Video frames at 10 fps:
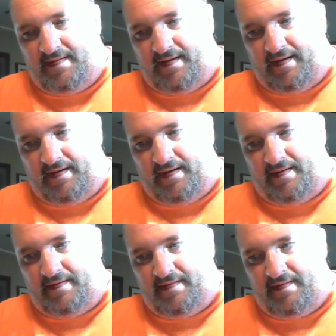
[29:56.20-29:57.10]

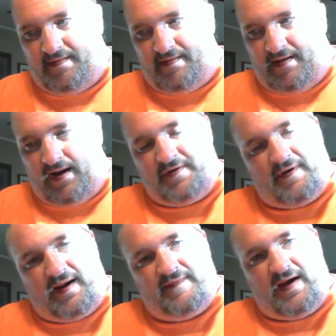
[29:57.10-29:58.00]
and I
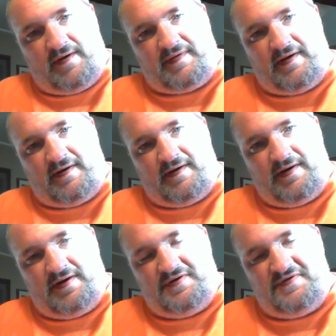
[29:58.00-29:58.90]
drive out there
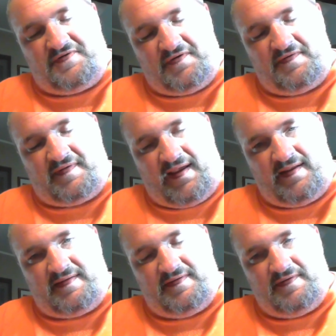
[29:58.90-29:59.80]
and you choose
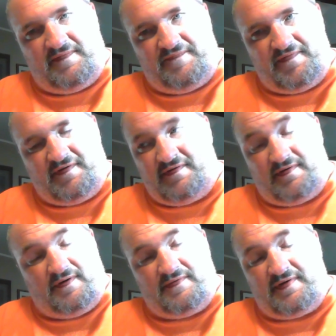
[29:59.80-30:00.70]
not to
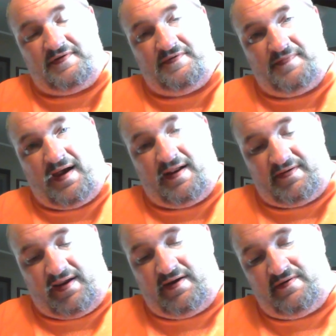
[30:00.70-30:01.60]
fill only two
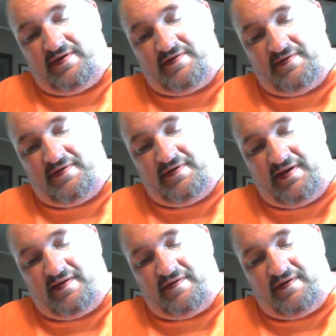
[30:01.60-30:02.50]
bottles. I only told you
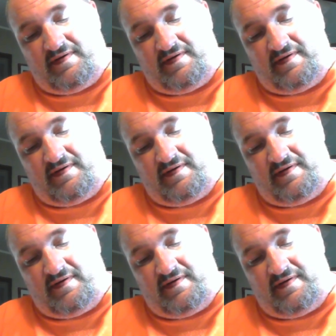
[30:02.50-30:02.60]
that there,